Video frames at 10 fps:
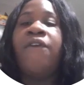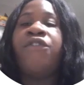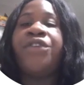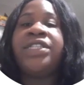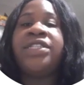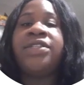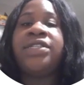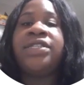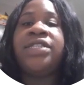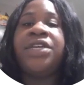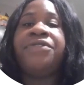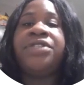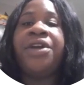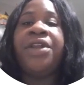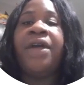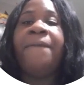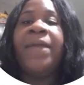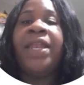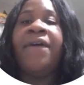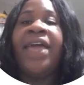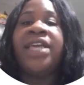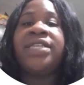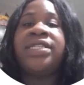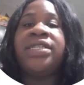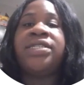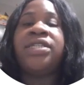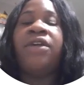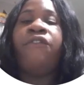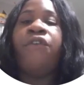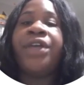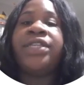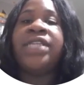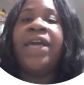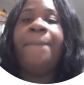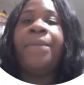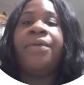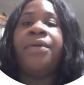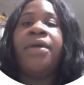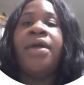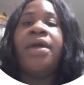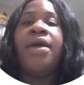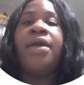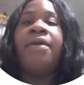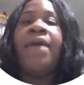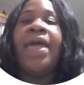for the synthesis of certain amino acids. For example, you